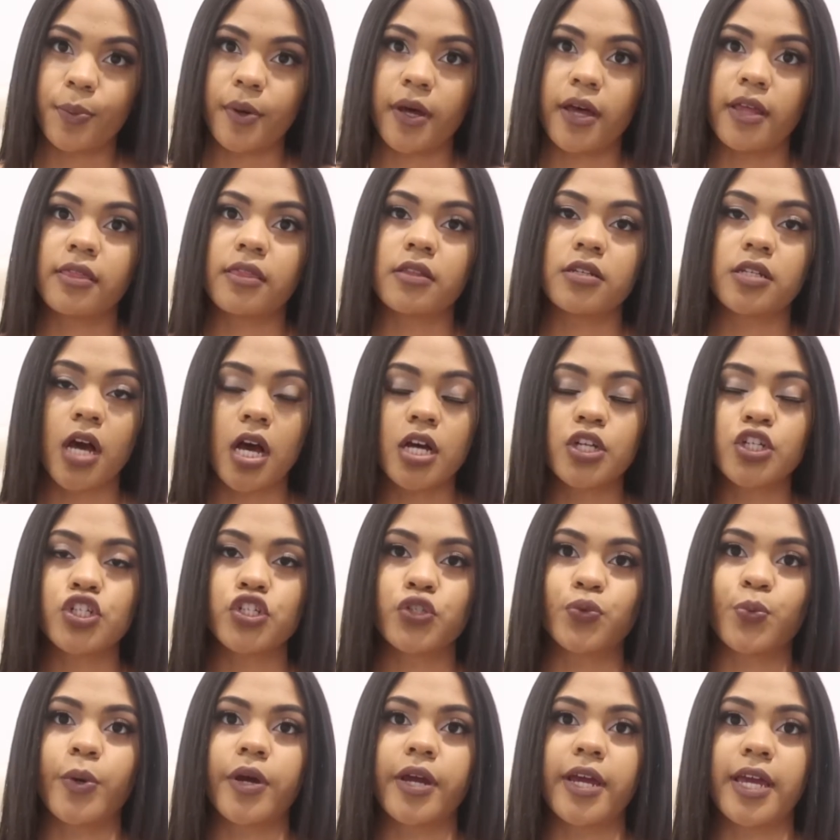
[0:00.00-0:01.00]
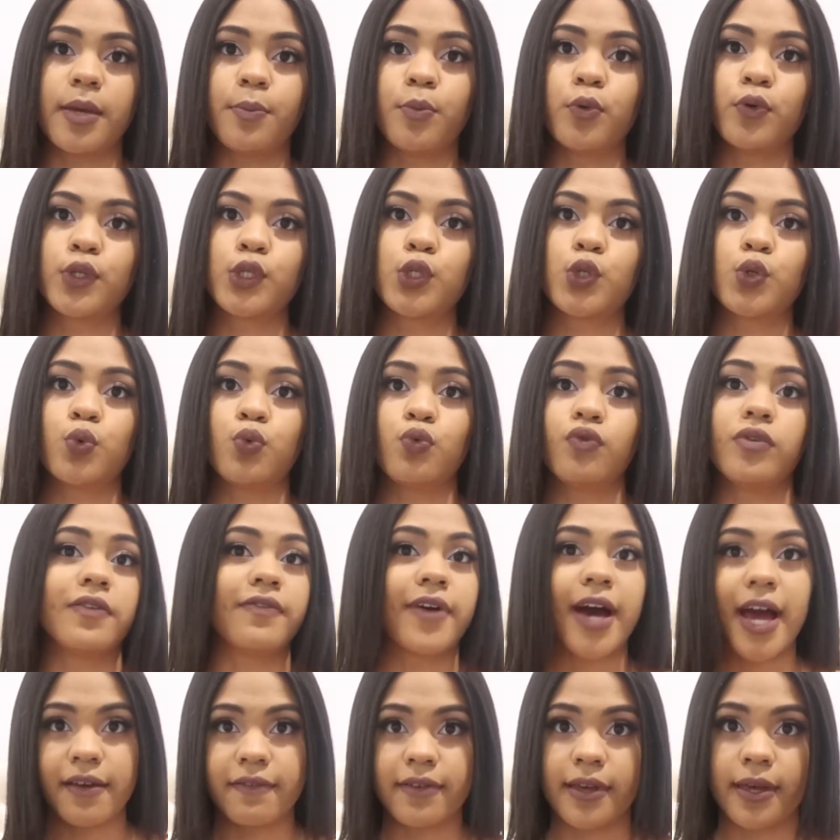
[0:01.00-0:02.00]
but the doctors were able to
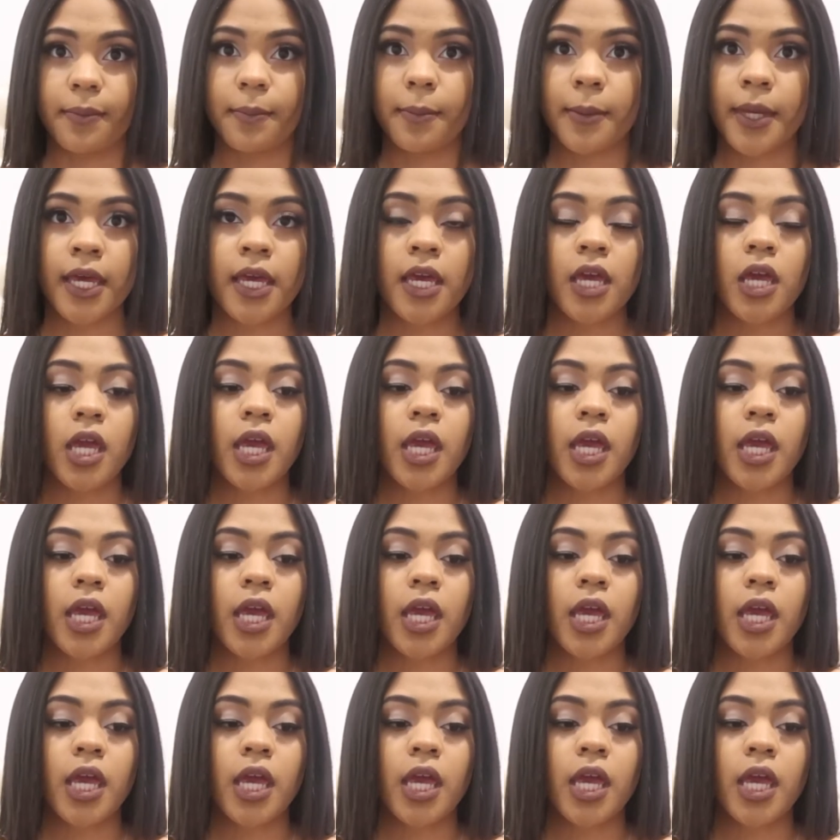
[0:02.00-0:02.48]
revive him.